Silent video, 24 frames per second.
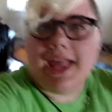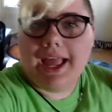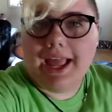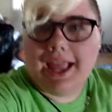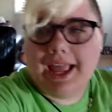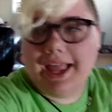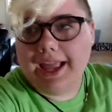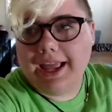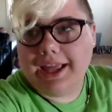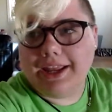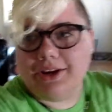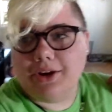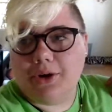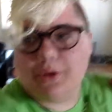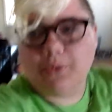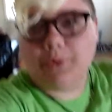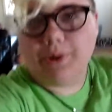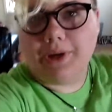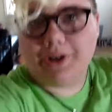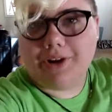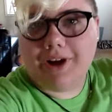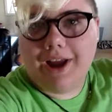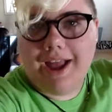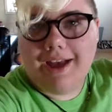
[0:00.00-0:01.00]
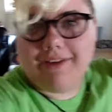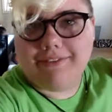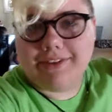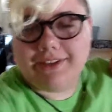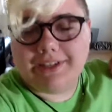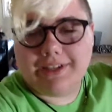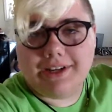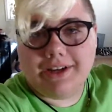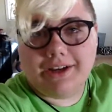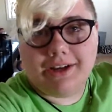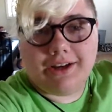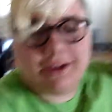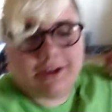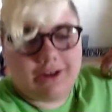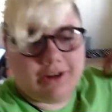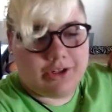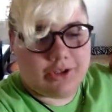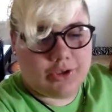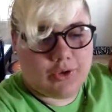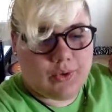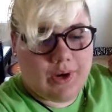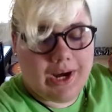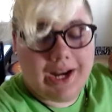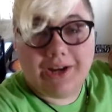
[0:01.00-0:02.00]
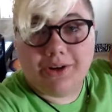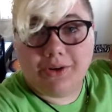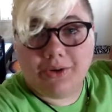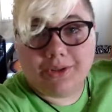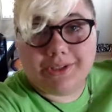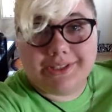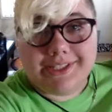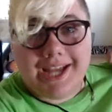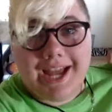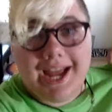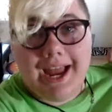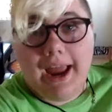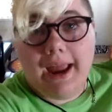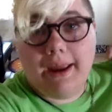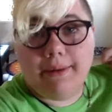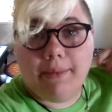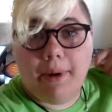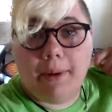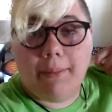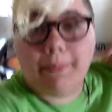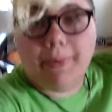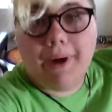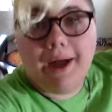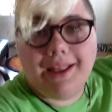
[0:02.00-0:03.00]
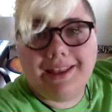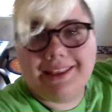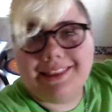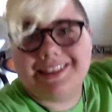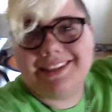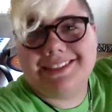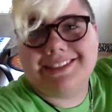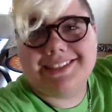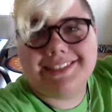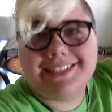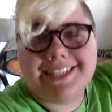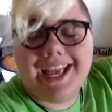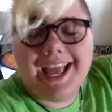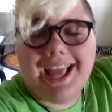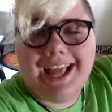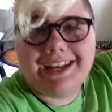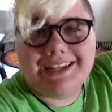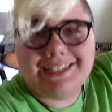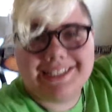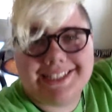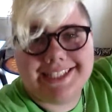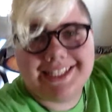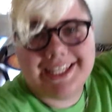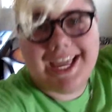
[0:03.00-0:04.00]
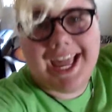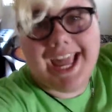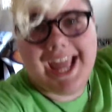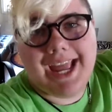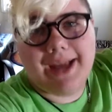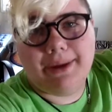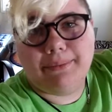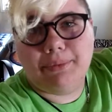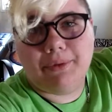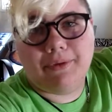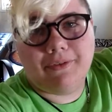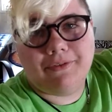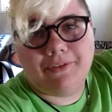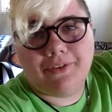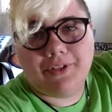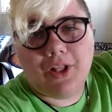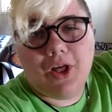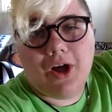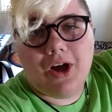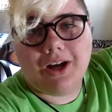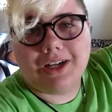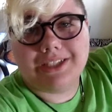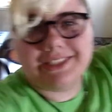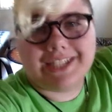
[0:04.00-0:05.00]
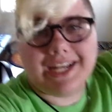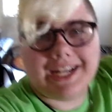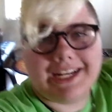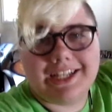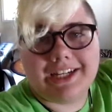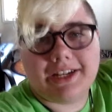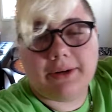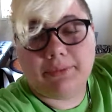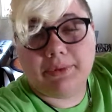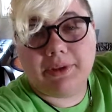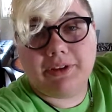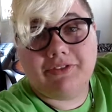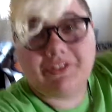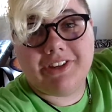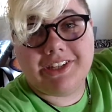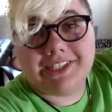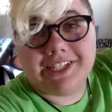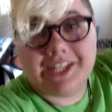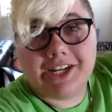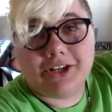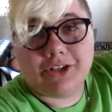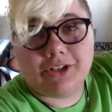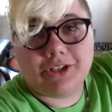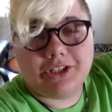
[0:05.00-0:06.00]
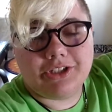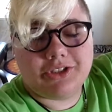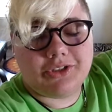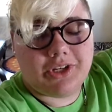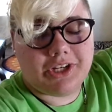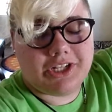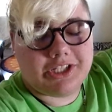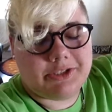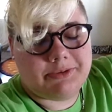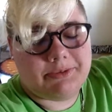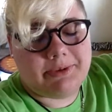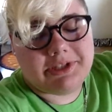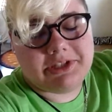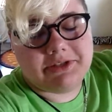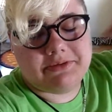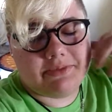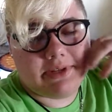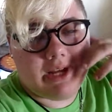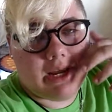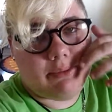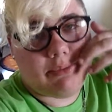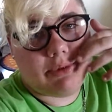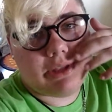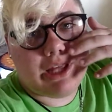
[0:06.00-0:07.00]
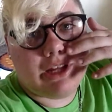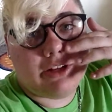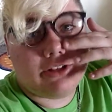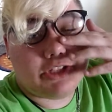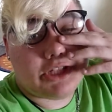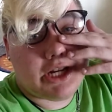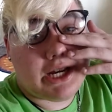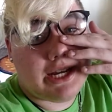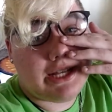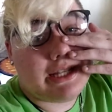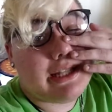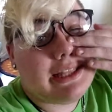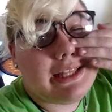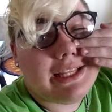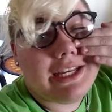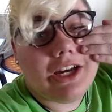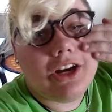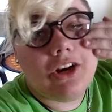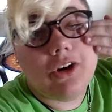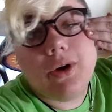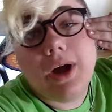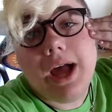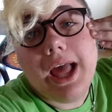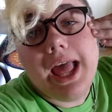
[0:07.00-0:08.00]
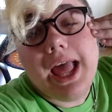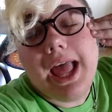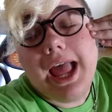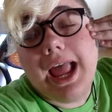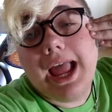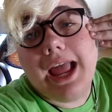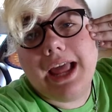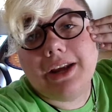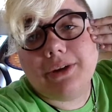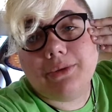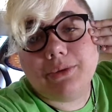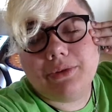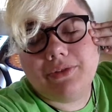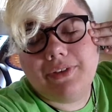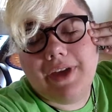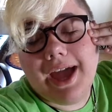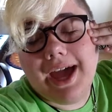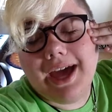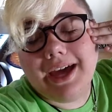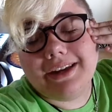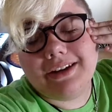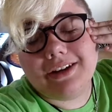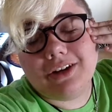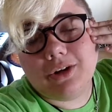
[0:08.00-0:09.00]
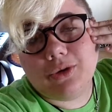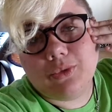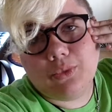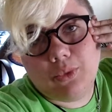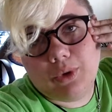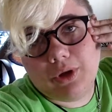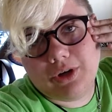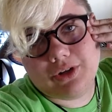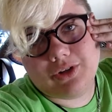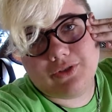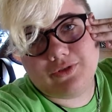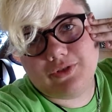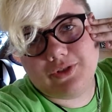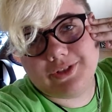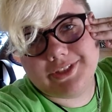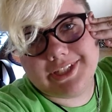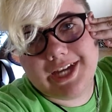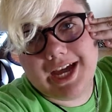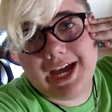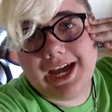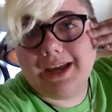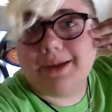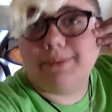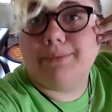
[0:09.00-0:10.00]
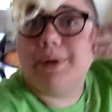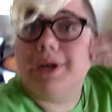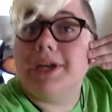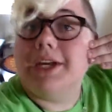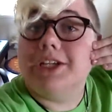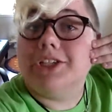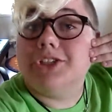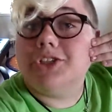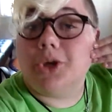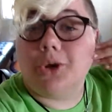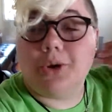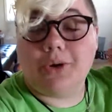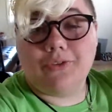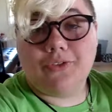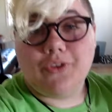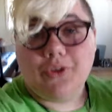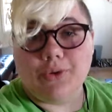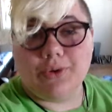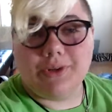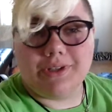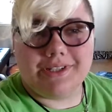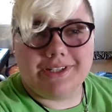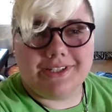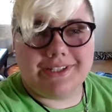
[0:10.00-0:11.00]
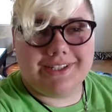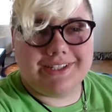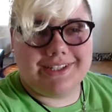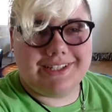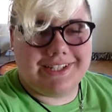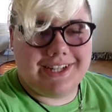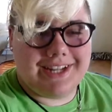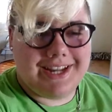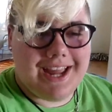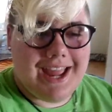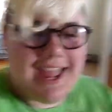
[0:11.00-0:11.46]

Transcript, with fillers: And we are having a grand old time, but this is the end to the camp vlogs. I ended up leaving a day early so I could spend some time with L J and Leo, and we've had a wonderful time. How so if you, making?